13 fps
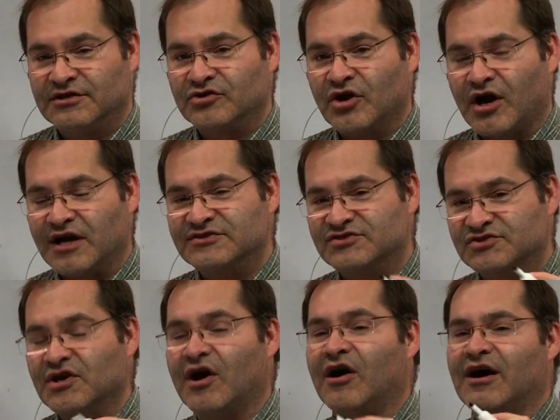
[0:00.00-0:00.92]
God
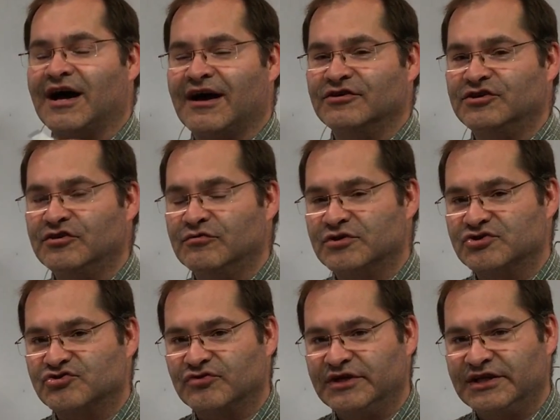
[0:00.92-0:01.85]
saw how you were
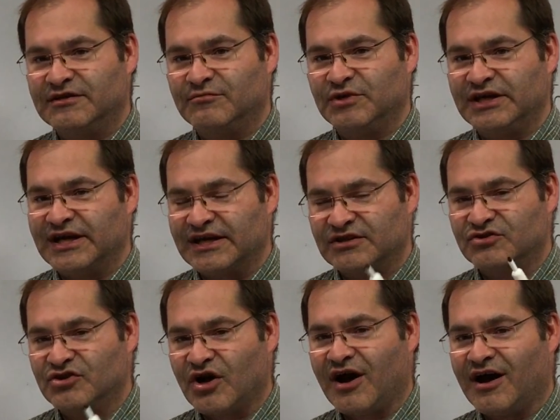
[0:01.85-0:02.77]
treating me,
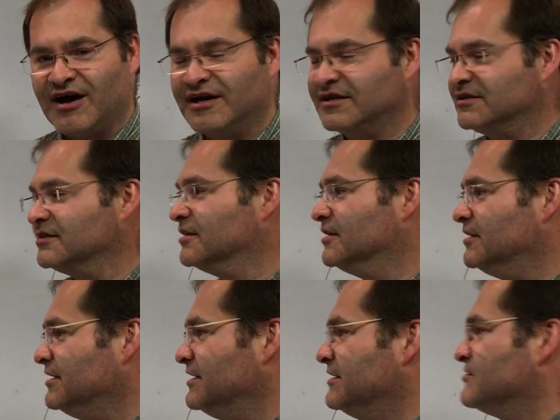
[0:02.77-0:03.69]
and God
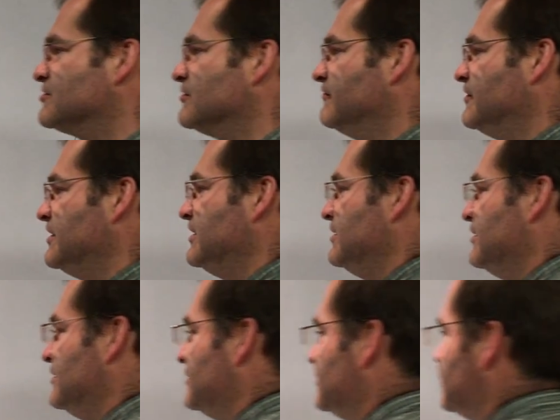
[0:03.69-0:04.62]
intervened.